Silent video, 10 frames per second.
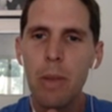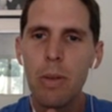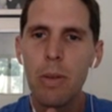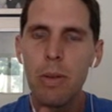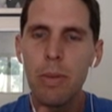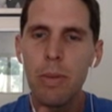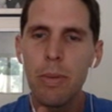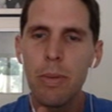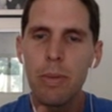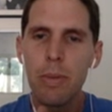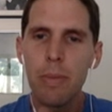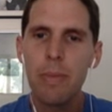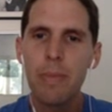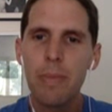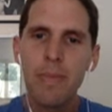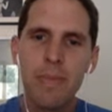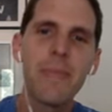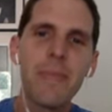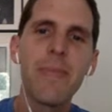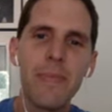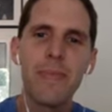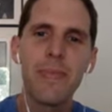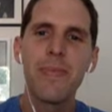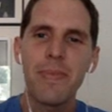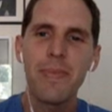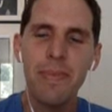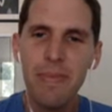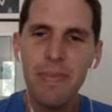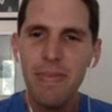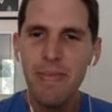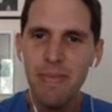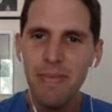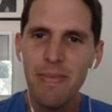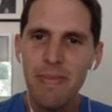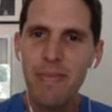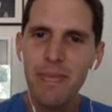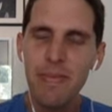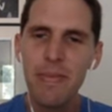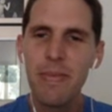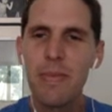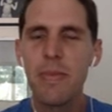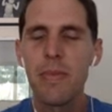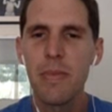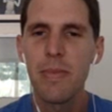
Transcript: (not speaking)